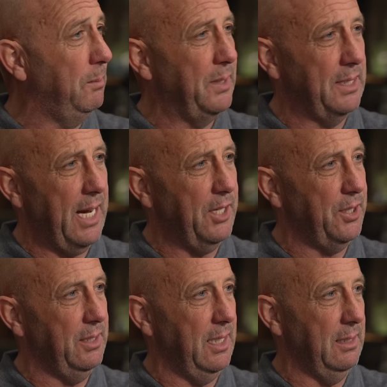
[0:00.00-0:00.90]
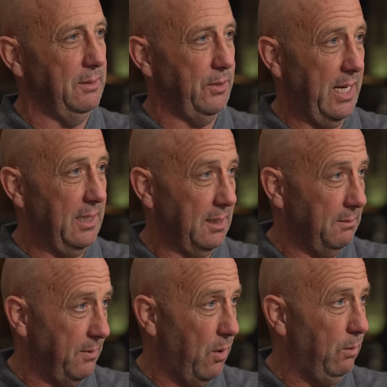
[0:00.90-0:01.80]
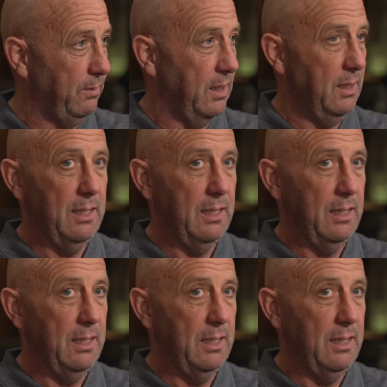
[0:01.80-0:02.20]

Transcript: in possession and Trent is involved,